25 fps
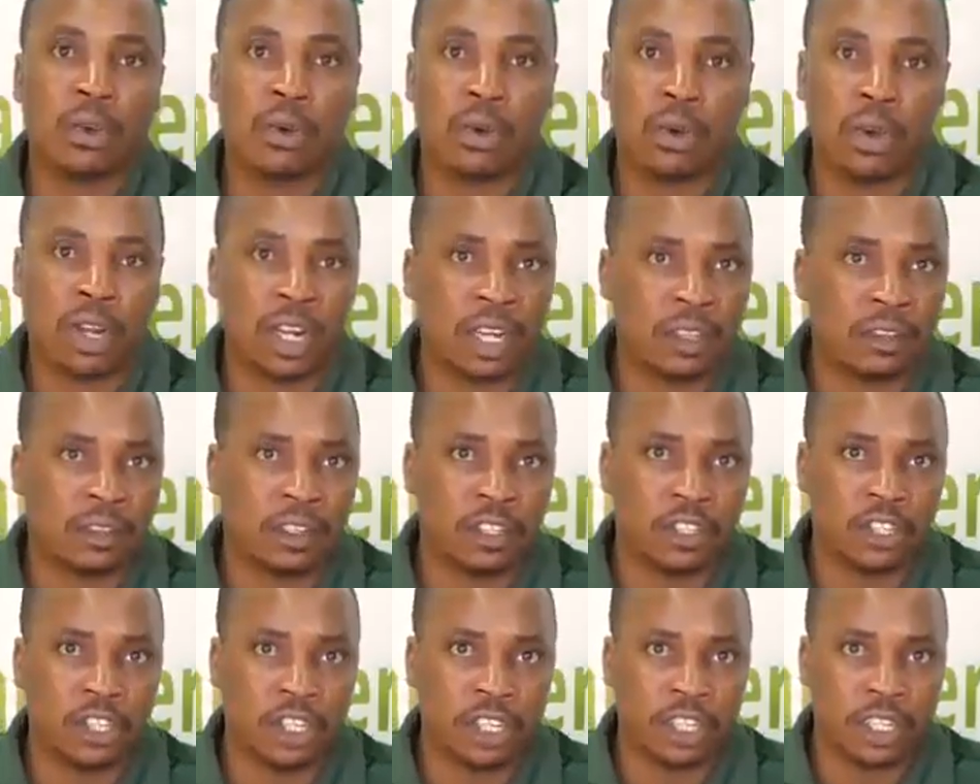the
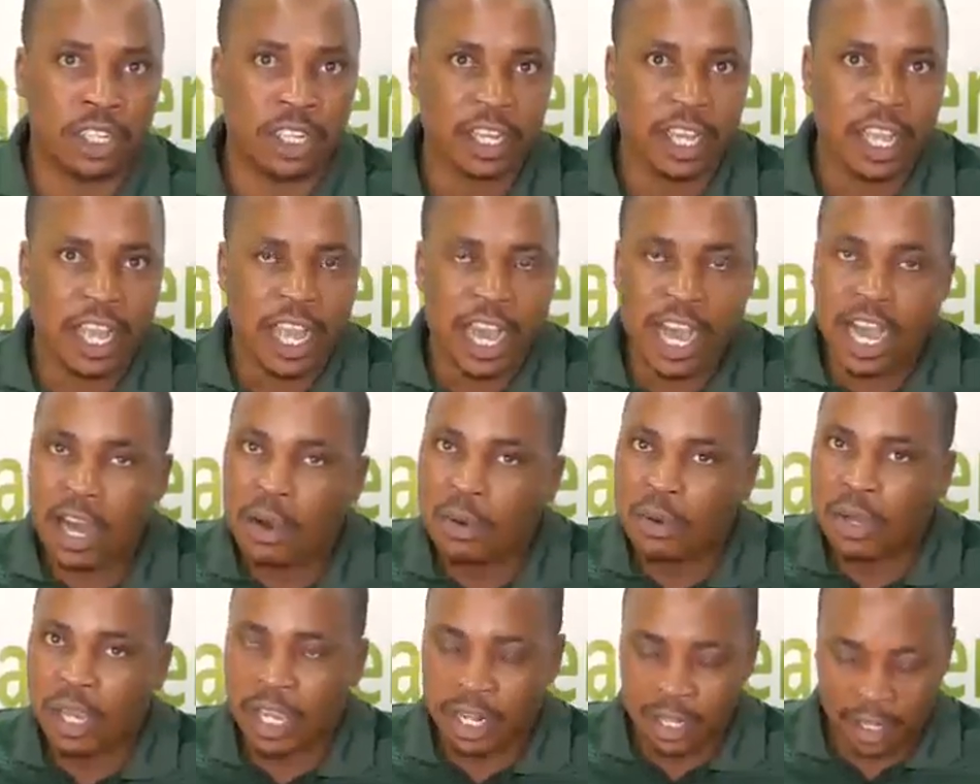organization?
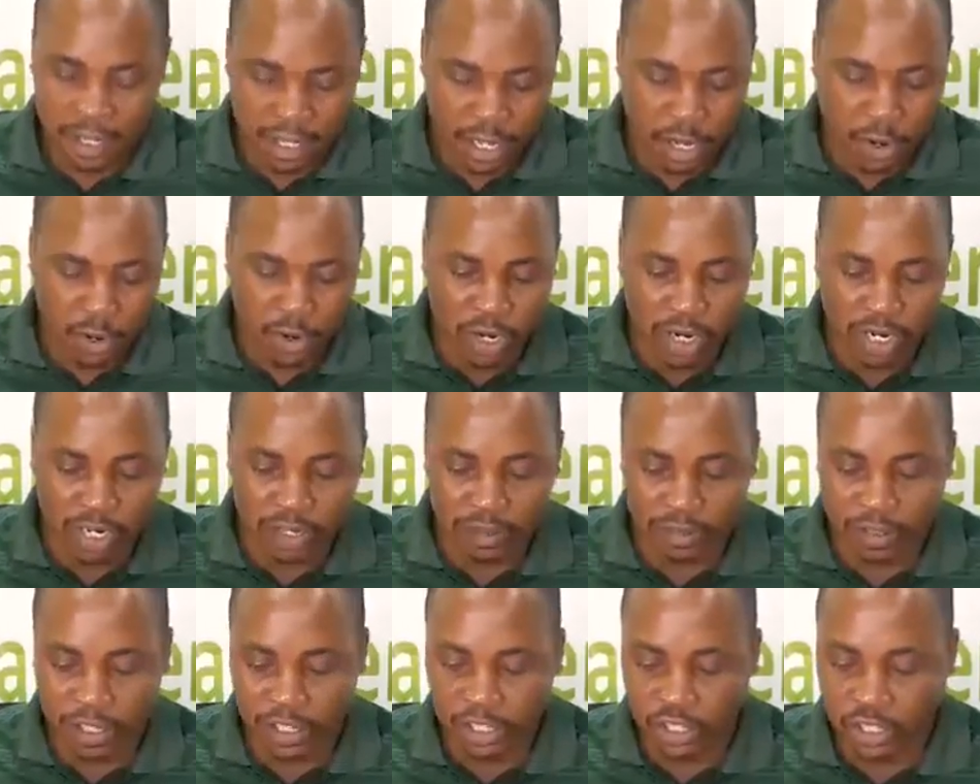How can the
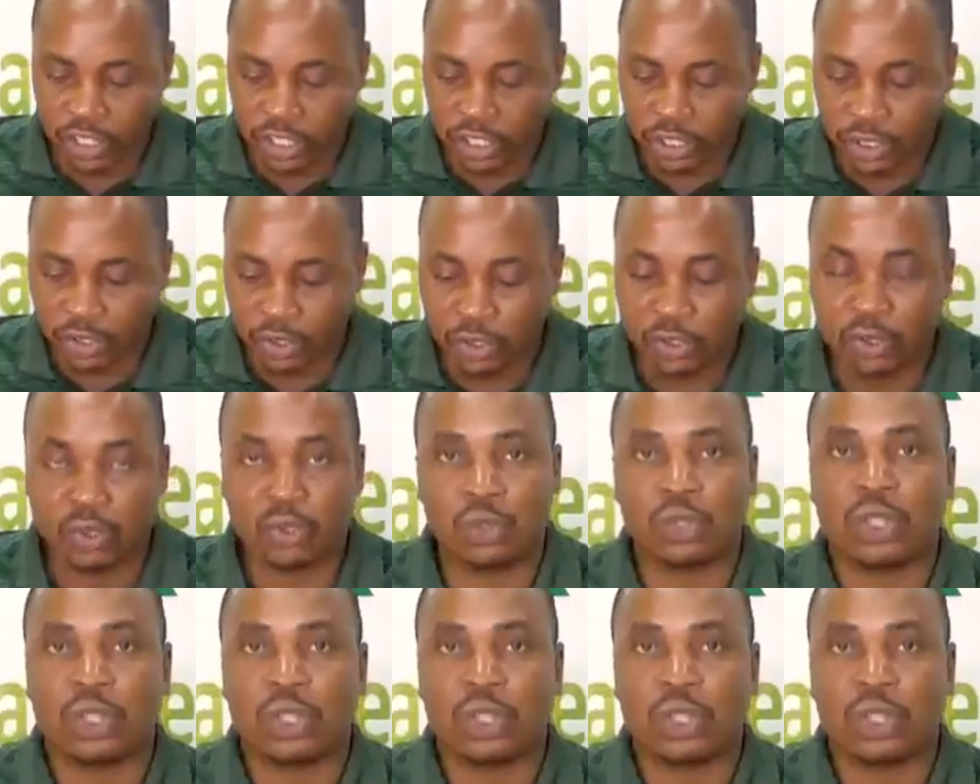organization